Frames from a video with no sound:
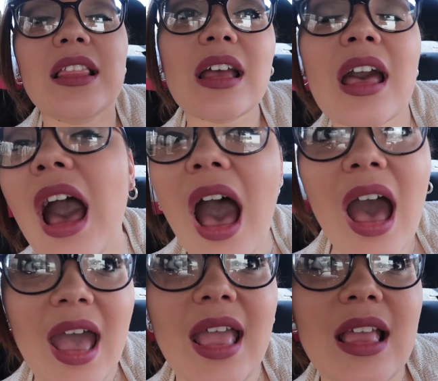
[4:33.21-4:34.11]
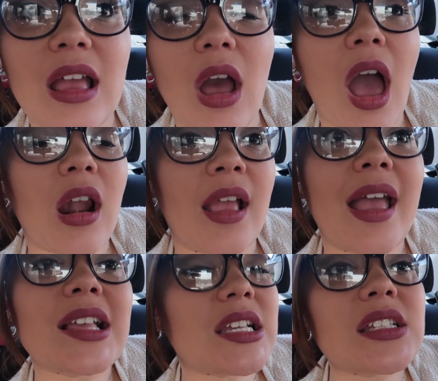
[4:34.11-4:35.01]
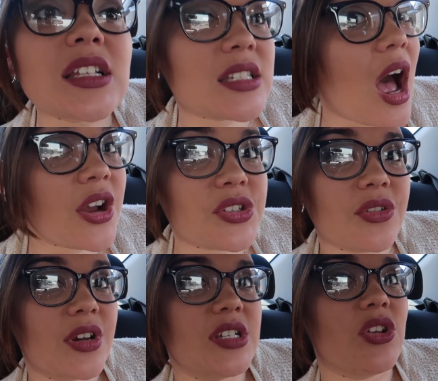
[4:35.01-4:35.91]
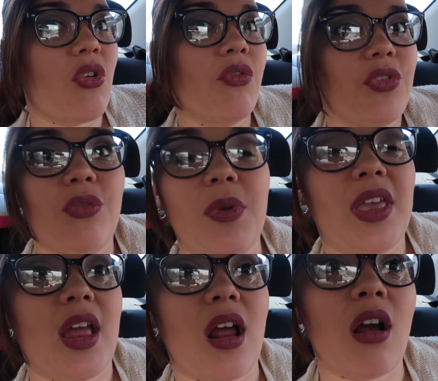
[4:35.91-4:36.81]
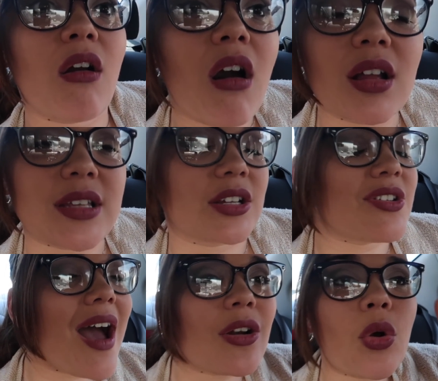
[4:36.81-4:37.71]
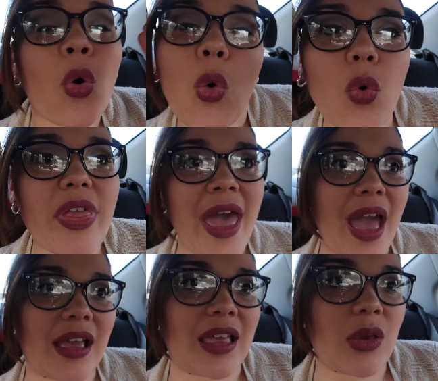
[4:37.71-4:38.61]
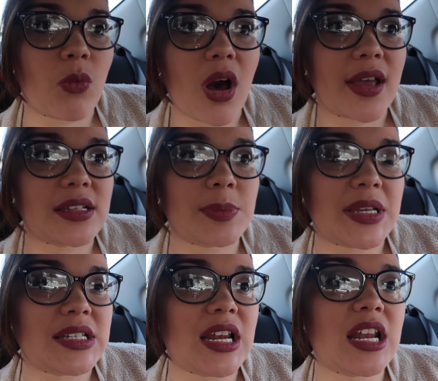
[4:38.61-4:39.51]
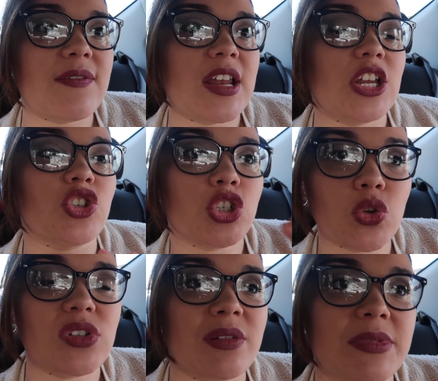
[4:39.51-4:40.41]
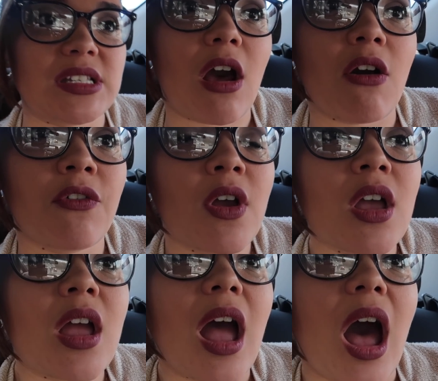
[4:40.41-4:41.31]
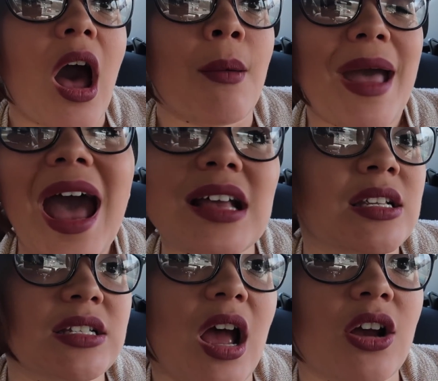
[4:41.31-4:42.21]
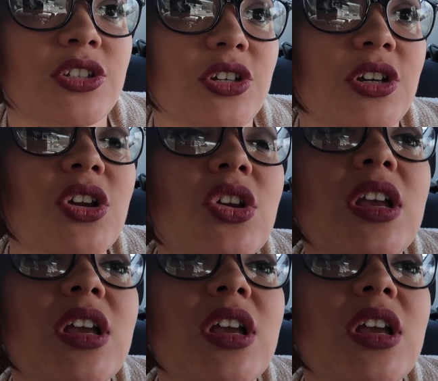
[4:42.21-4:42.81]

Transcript: The guy, I guess he's a doctor. He's the over the weekend on-call doctor. I don't know who the heck he was because he didn't even introduce himself as a doctor.